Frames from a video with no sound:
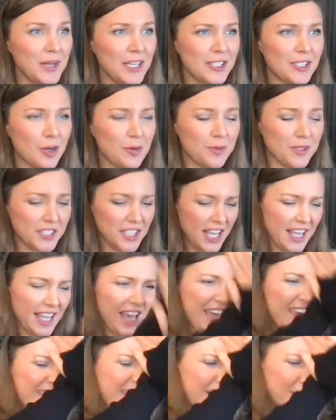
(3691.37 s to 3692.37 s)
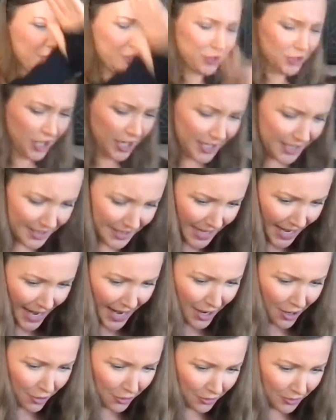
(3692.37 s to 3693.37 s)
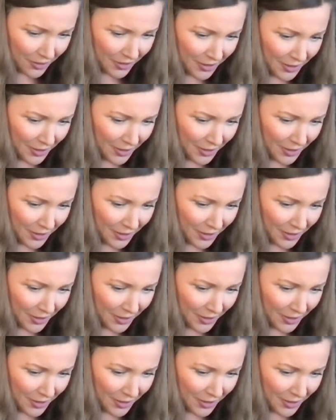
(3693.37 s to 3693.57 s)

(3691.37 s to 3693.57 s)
it's almost like that shut it down